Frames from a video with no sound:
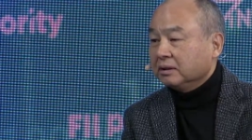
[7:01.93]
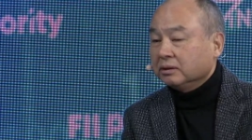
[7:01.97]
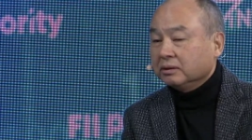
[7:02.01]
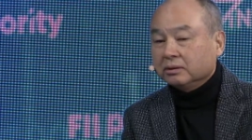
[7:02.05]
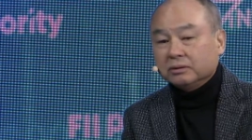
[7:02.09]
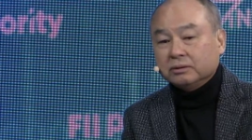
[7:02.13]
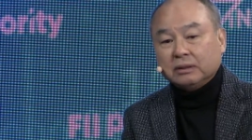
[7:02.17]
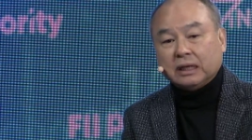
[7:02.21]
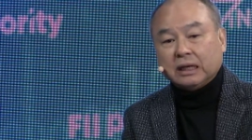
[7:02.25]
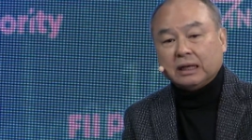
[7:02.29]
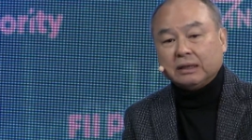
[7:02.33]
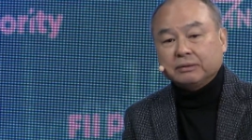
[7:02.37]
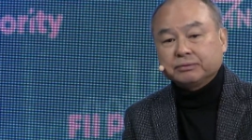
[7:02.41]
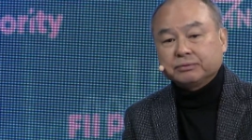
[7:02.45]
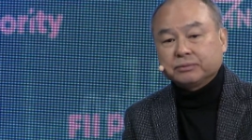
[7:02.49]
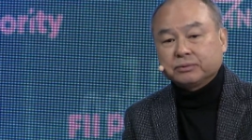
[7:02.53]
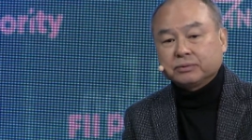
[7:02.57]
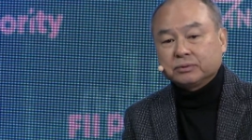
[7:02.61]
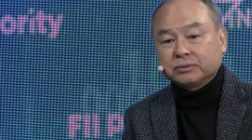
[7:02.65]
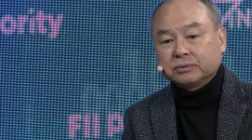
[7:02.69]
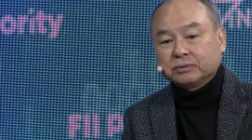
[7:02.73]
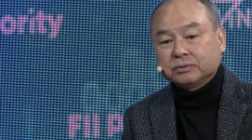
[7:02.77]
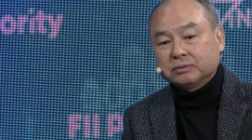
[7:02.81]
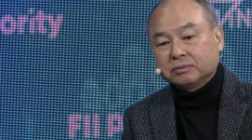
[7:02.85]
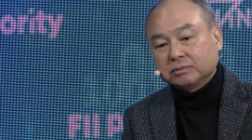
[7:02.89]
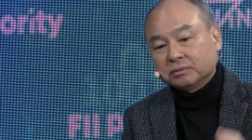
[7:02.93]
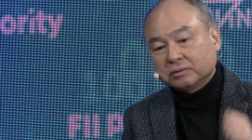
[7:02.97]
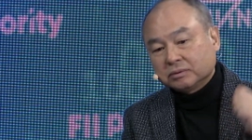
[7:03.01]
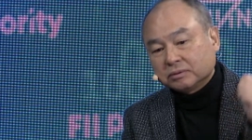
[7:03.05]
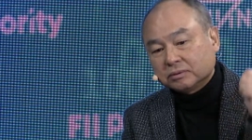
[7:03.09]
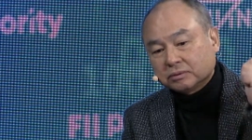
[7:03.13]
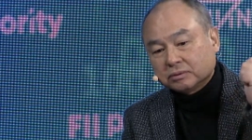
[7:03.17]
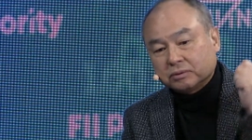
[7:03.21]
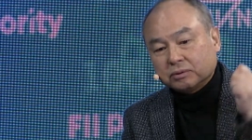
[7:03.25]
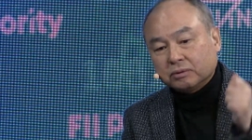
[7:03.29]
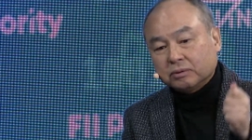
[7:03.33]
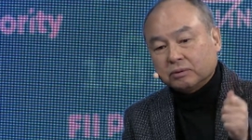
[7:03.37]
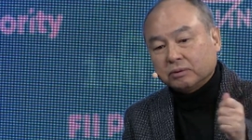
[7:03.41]
you have to
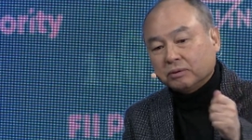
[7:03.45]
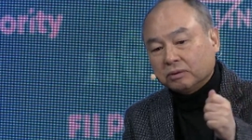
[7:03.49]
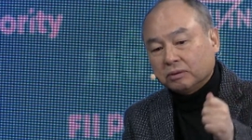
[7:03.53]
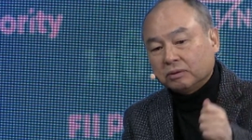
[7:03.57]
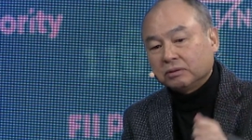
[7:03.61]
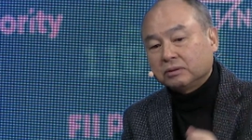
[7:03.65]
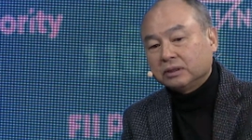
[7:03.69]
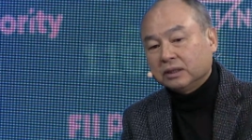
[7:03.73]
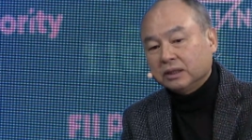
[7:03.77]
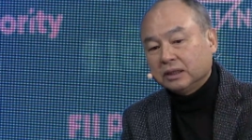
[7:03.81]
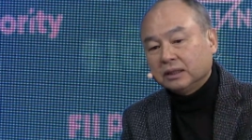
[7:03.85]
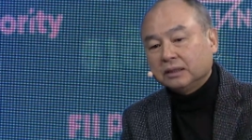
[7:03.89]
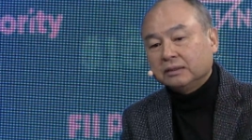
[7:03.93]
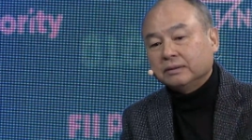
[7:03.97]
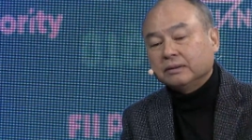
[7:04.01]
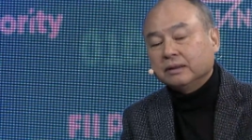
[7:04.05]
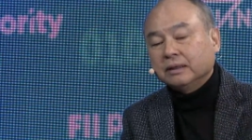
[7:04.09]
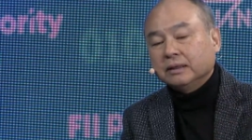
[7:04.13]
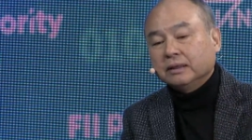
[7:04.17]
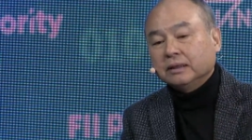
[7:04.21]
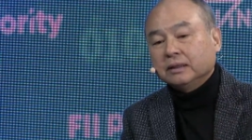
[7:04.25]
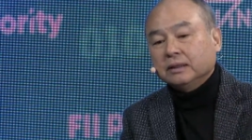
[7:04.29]
go all in.